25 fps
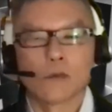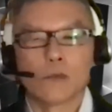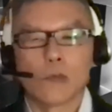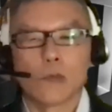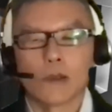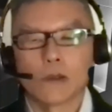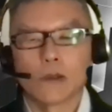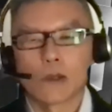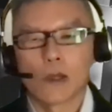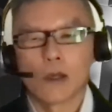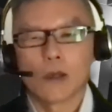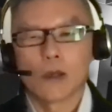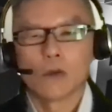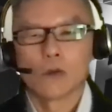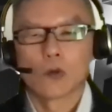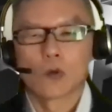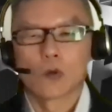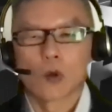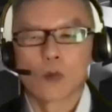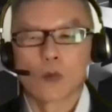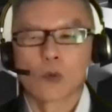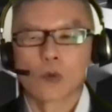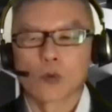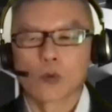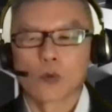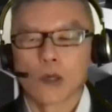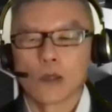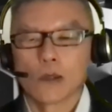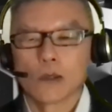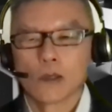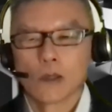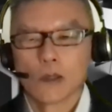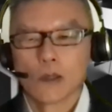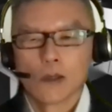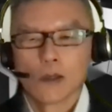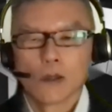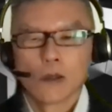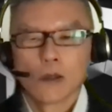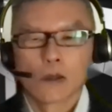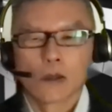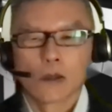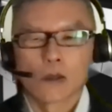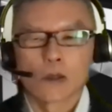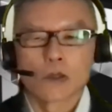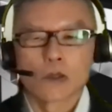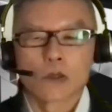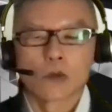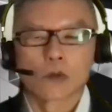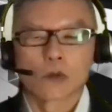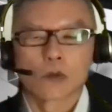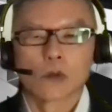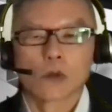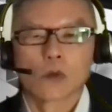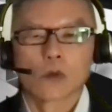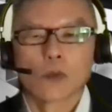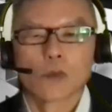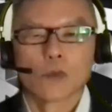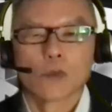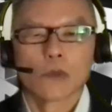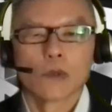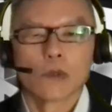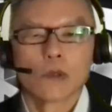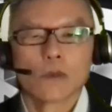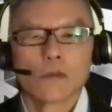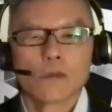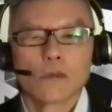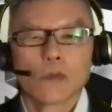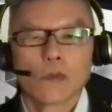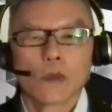maintain, or upgrade certain equipment.